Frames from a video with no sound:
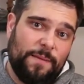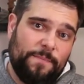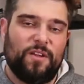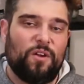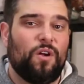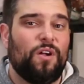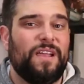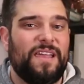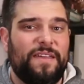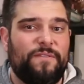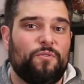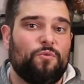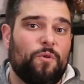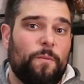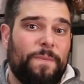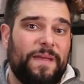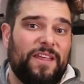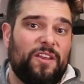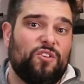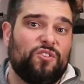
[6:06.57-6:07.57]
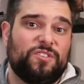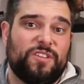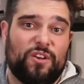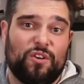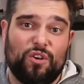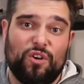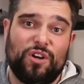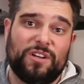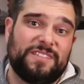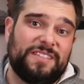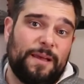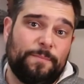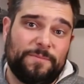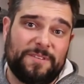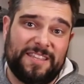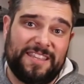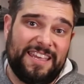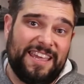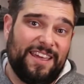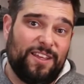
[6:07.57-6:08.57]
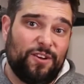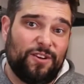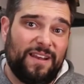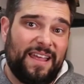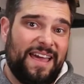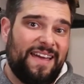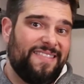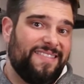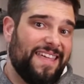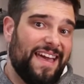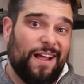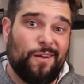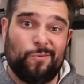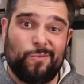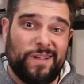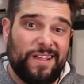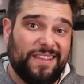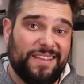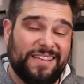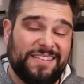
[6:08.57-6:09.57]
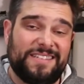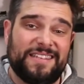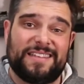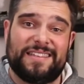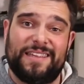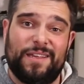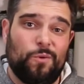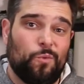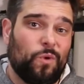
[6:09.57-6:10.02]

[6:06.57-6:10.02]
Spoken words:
There are even repeaters that are hooked up to the internet that realistically,